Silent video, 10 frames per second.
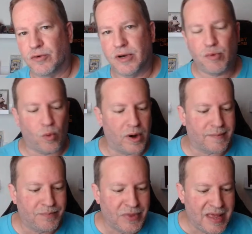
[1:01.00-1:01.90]
number
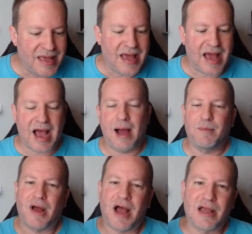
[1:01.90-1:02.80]
one,
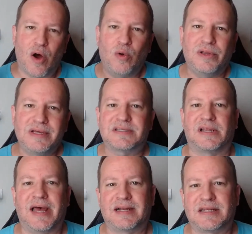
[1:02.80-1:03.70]
I only
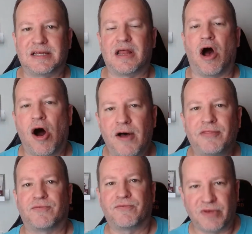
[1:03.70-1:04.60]
selected
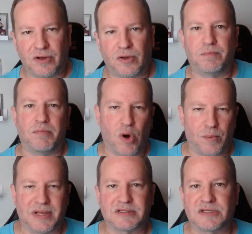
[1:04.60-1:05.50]
on the field
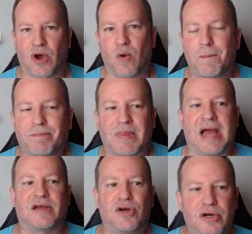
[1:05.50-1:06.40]
moments. So
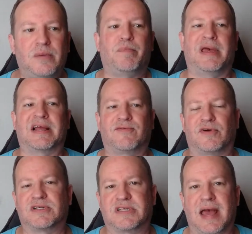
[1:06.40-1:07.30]
I could have picked,
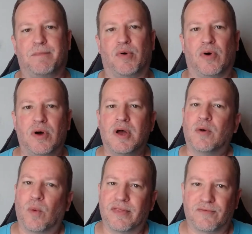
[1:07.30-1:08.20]
for example,
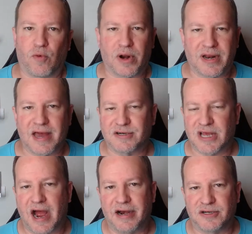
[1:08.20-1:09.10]
when the 49ers
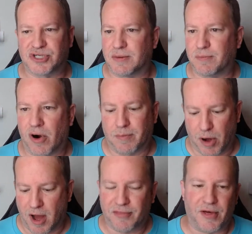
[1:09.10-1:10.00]
hired Jim
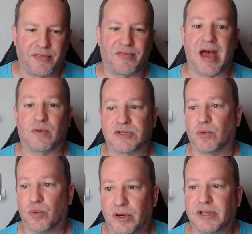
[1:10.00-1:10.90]
Harbaugh. I thought that was a
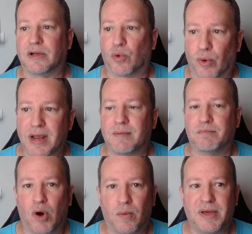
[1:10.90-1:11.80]
really great
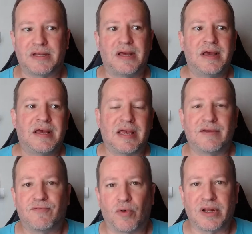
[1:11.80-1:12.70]
moment
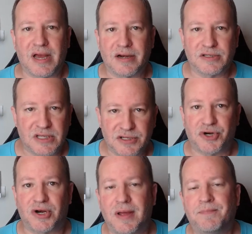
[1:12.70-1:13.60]
in 49ers
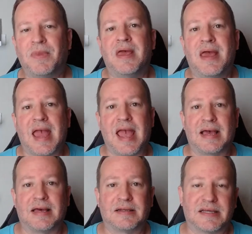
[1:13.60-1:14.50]
history.
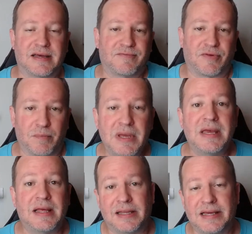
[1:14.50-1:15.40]
And for
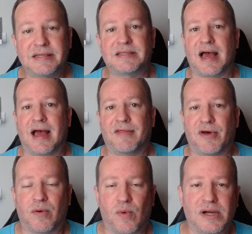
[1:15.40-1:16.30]
me, at least, I
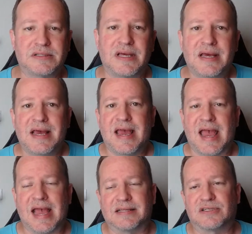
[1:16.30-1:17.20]
thought it was.
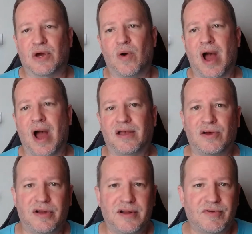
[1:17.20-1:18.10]
And so I
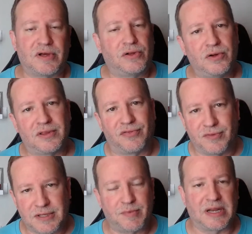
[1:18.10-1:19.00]
could have
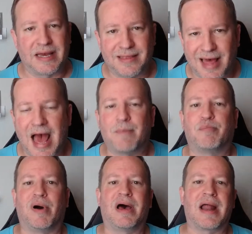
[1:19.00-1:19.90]
included something like that,
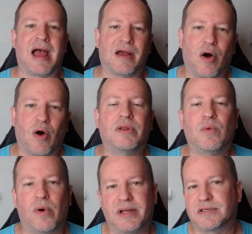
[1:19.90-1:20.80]
but I only
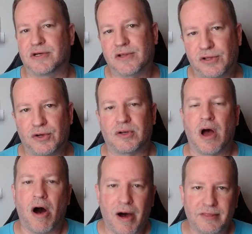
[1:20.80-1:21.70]
wanted to include
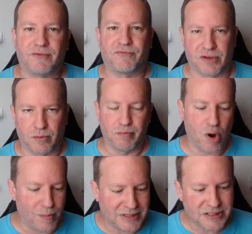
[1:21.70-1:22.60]
on the field
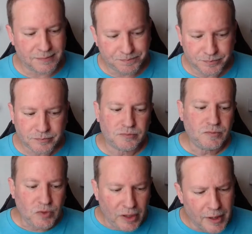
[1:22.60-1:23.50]
moments.
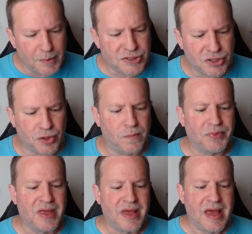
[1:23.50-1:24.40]
Number two,
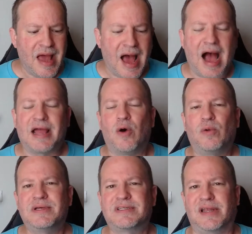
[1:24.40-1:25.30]
I
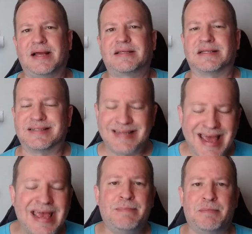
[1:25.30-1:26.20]
only selected
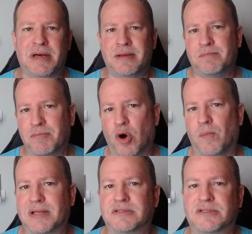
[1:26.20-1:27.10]
team
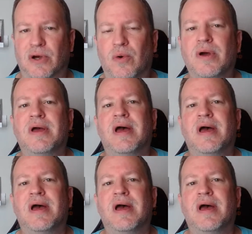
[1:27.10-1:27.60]
moments. So